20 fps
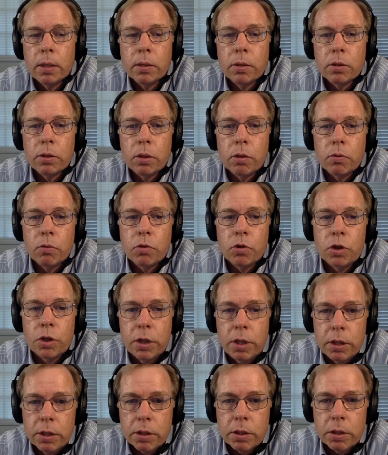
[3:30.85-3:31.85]
So
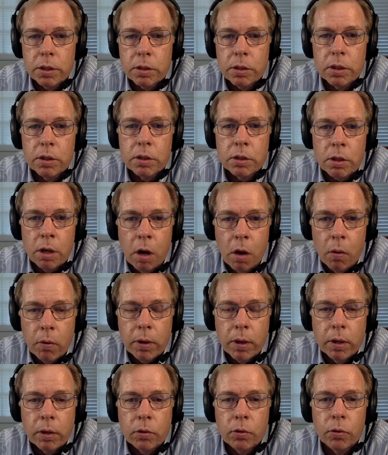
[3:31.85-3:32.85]
Jesus is
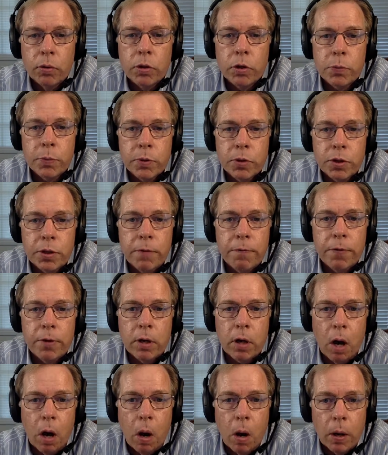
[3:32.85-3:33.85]
talking to a
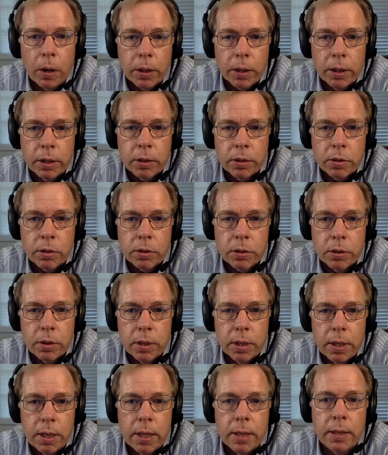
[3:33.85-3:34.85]
specific audience
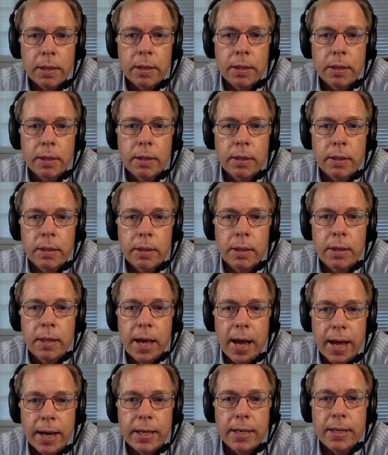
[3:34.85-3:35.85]
in
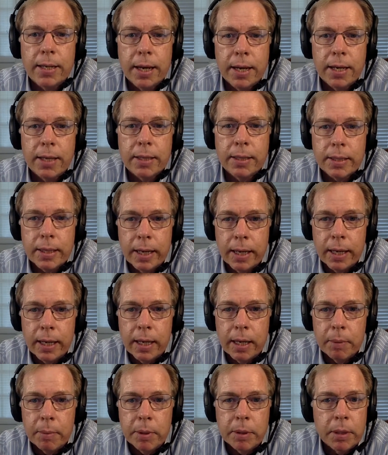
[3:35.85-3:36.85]
that day and
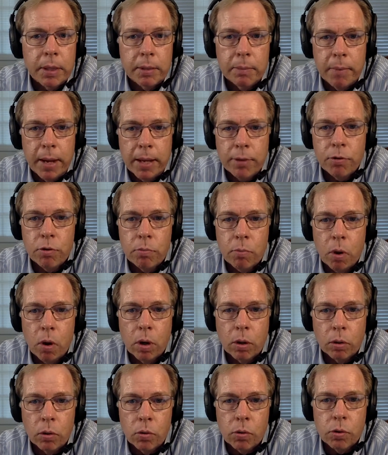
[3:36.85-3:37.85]
time, and then Matthew,
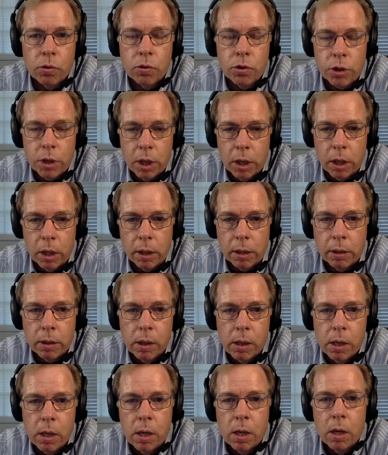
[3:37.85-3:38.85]
Mark, Luke, or John
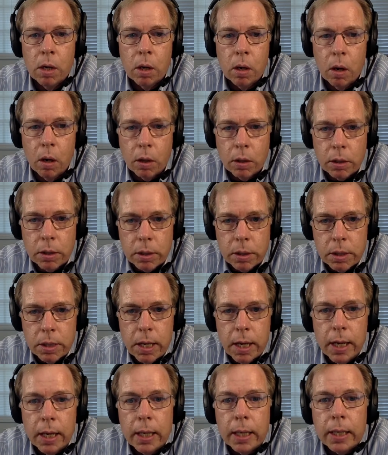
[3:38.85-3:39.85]
are
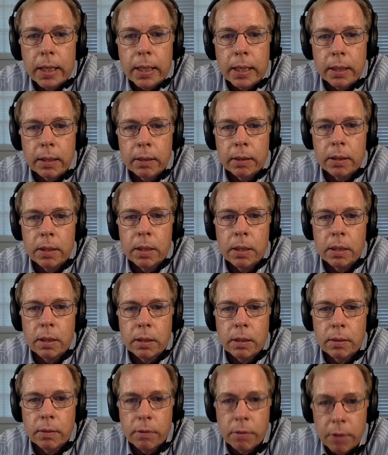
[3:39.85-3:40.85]
telling
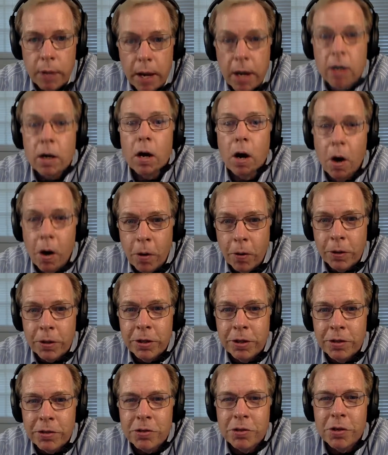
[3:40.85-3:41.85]
their
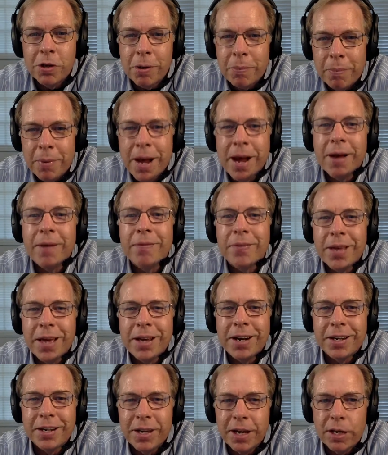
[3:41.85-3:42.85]
audience about
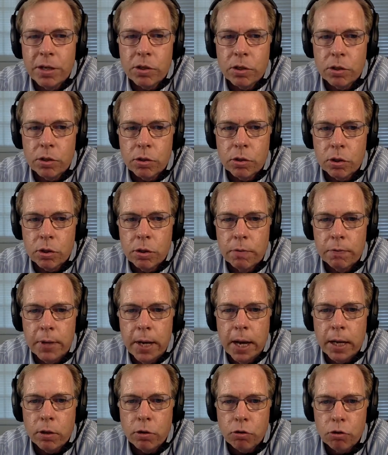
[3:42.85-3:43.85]
that occasion. So you've
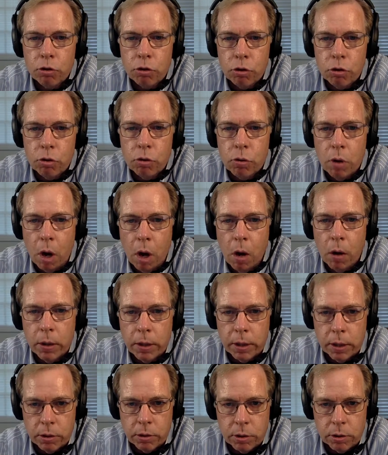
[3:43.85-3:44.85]
got two
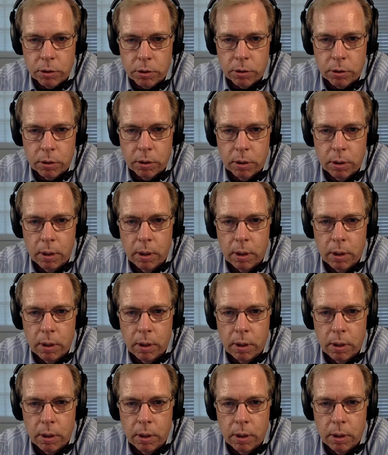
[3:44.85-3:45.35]
audiences.